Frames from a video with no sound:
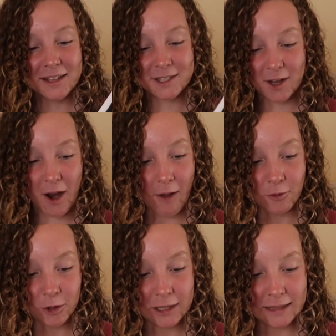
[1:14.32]
So I've
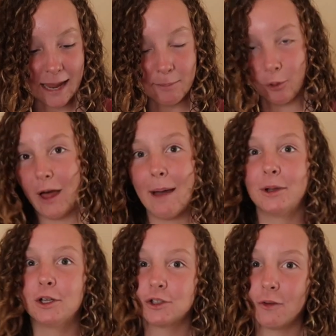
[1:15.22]
got to label that
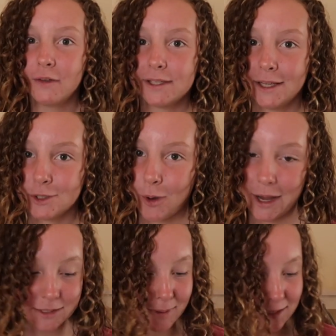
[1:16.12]
because obviously it's quite
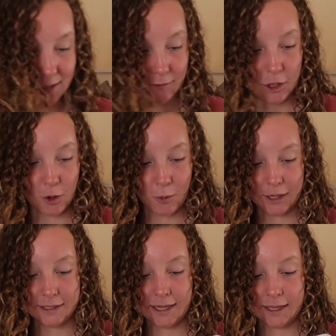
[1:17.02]
expensive and I don't want it to